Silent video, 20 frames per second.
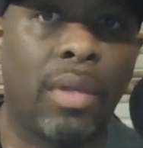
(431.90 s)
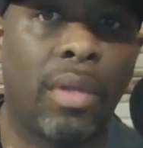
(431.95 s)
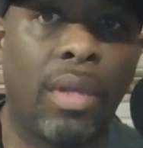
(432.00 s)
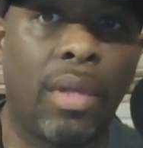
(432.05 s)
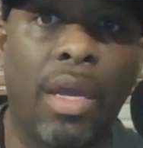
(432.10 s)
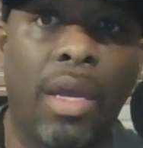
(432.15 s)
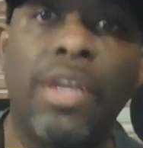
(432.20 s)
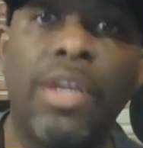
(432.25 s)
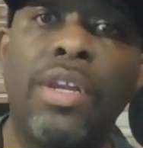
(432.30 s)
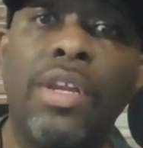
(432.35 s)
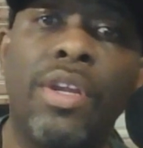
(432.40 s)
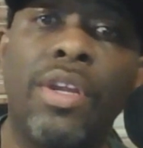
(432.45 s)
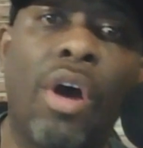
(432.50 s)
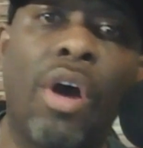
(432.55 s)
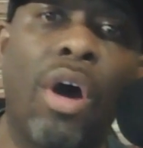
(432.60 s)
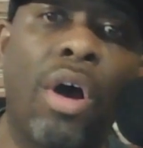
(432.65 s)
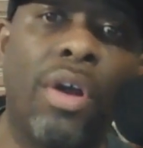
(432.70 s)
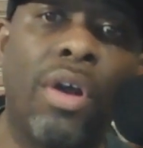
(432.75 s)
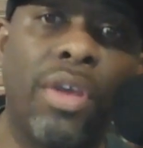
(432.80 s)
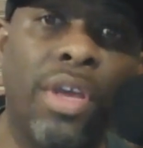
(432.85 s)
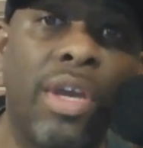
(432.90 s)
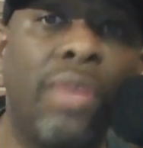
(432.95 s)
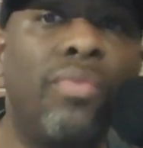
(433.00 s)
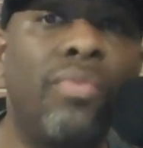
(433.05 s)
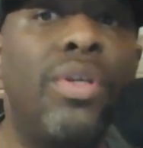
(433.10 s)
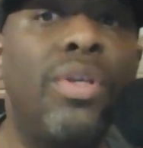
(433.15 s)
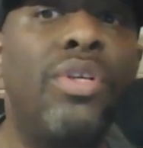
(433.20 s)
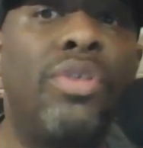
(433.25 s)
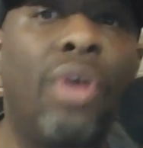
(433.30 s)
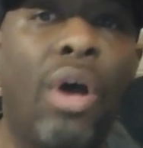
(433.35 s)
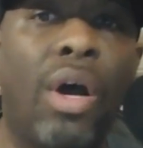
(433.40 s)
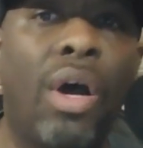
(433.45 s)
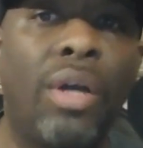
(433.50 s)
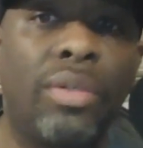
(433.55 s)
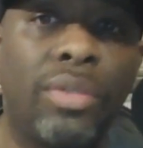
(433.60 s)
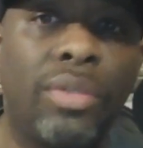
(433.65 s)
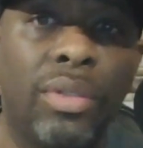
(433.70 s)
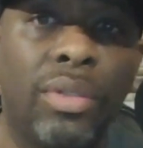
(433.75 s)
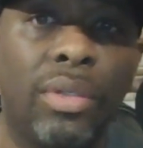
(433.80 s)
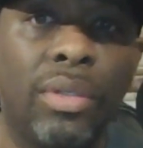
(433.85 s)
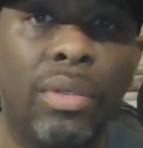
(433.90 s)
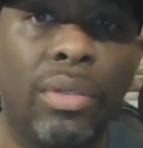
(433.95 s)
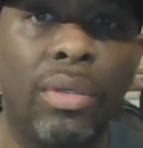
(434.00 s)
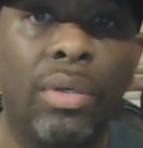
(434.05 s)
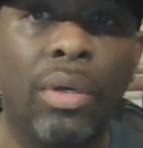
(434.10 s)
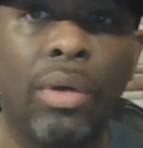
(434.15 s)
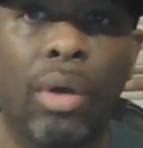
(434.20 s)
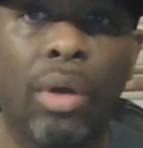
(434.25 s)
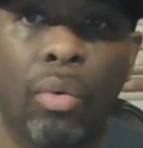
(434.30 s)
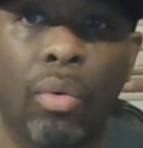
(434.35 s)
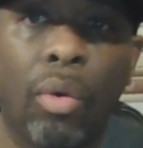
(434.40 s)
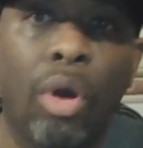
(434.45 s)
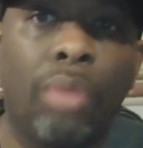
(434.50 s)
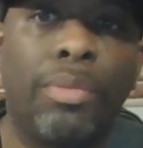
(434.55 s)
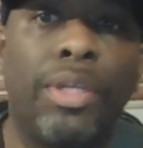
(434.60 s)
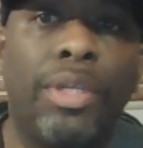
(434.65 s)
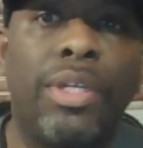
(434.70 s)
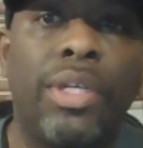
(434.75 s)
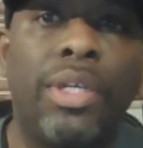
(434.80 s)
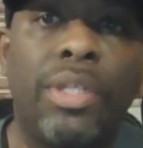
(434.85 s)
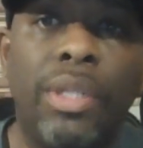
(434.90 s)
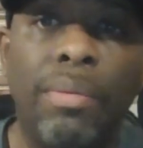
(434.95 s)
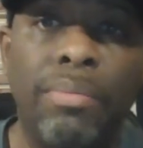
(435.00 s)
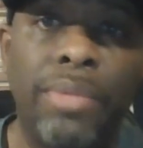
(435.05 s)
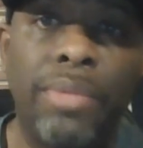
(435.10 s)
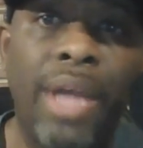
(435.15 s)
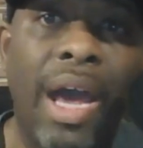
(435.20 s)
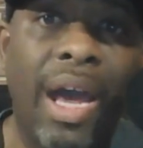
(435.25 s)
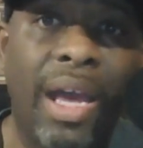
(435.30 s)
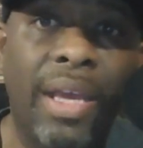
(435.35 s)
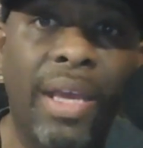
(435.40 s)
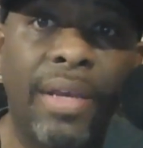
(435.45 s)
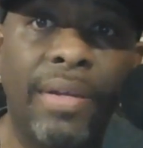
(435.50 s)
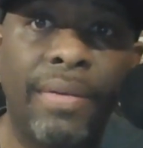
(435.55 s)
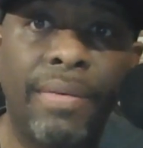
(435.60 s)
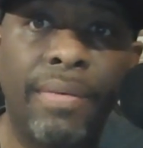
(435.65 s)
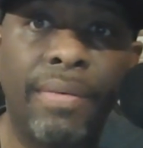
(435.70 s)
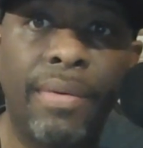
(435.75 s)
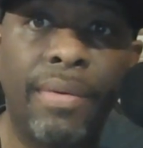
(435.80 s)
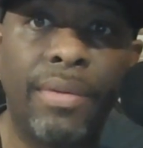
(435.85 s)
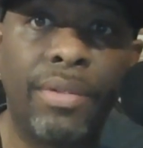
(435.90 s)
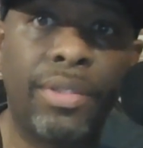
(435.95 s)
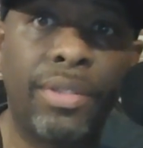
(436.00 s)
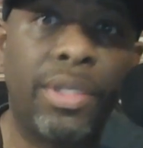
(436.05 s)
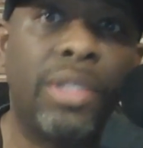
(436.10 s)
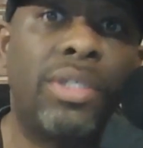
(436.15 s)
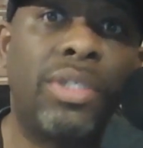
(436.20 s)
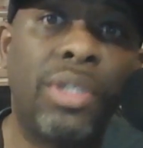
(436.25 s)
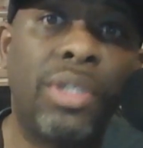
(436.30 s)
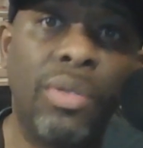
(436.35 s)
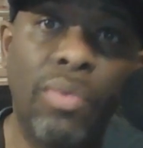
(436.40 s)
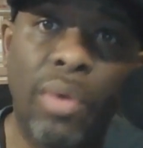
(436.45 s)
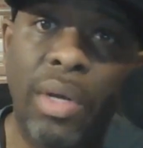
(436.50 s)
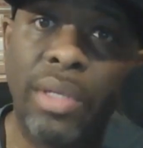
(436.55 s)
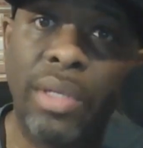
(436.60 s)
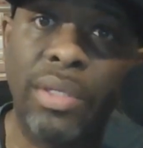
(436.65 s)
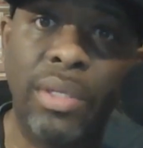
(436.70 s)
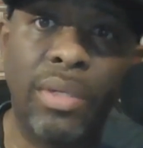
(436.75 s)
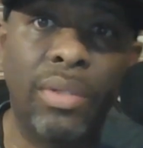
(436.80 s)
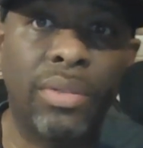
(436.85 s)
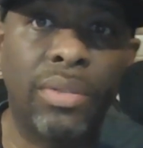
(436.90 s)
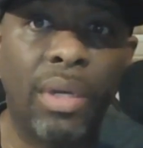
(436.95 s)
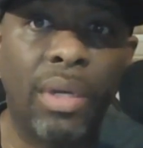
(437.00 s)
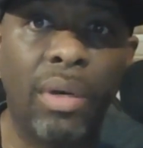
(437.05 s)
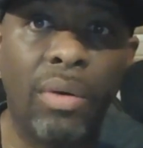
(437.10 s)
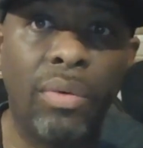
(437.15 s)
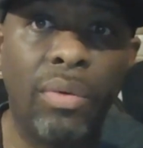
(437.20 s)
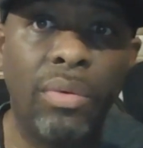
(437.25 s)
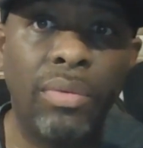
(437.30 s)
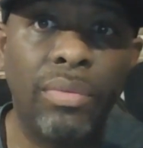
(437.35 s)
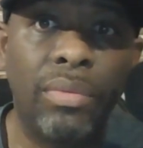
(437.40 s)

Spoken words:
And in all end results, a woman ended up dying, 61 years old.